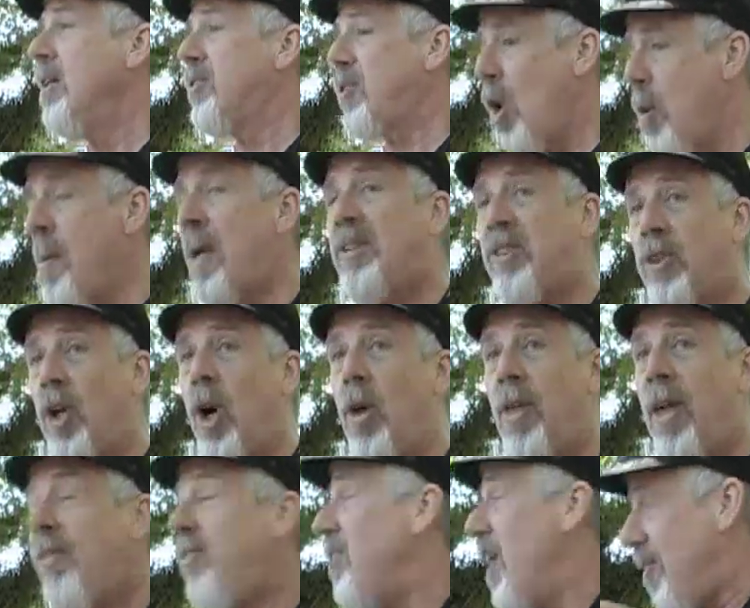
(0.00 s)
so much so
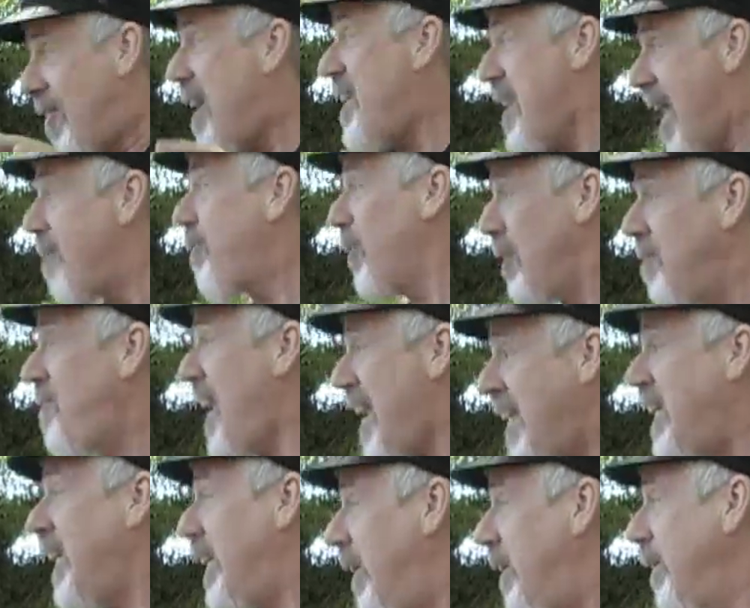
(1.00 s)
that they never
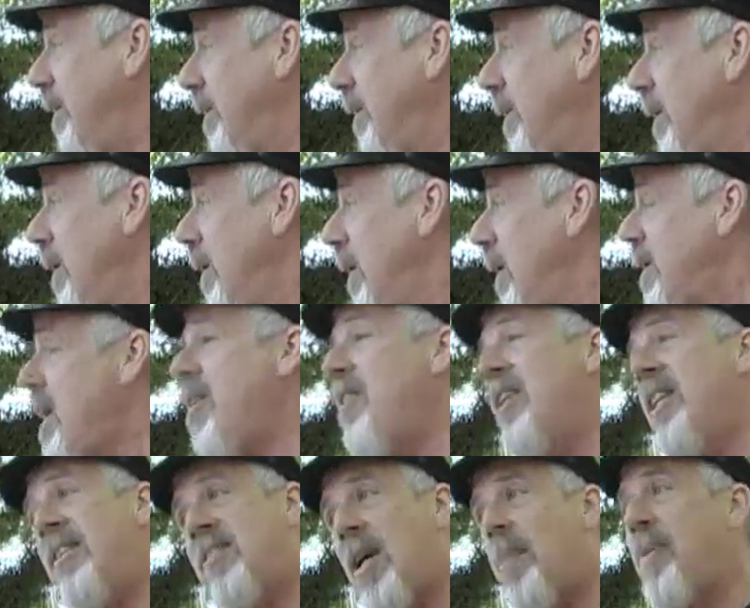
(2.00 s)
invaded. Now,
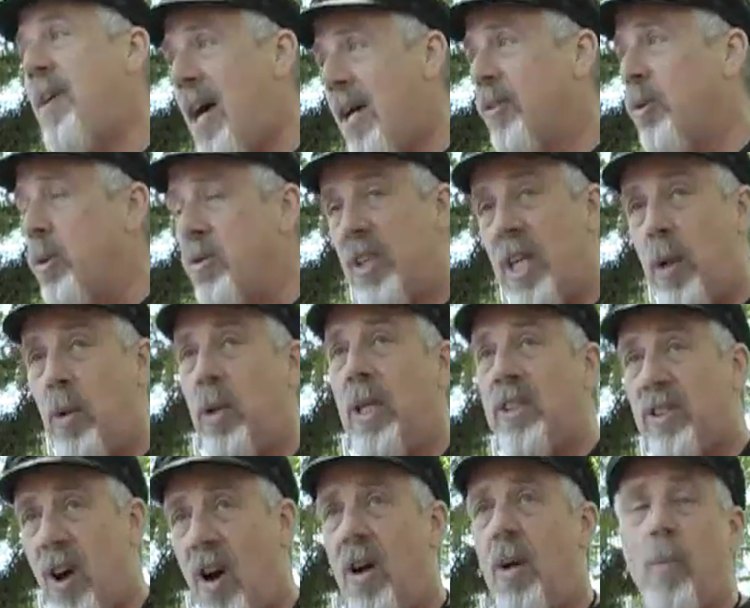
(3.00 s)
they did something else that was equally
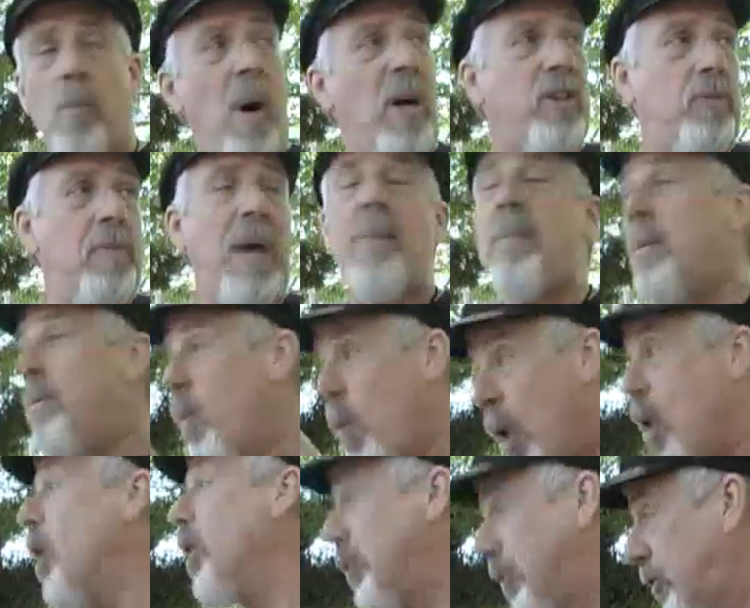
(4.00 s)
as much, maybe
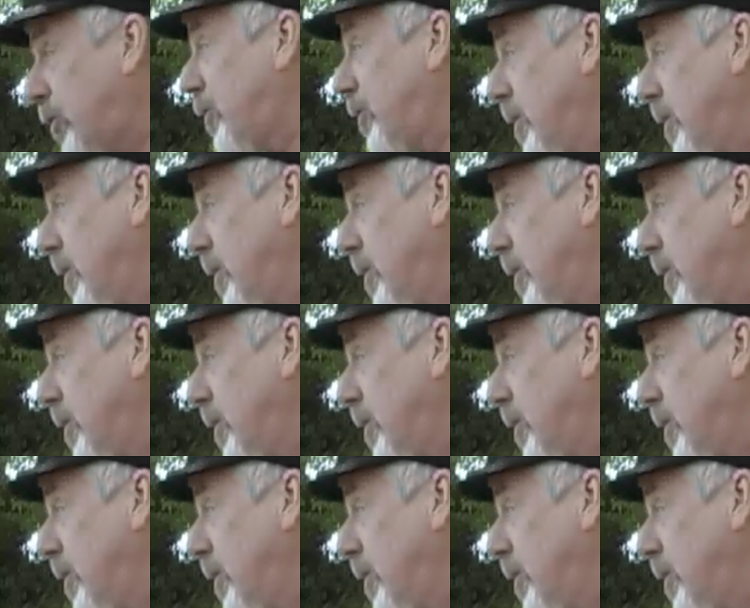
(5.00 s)
worse,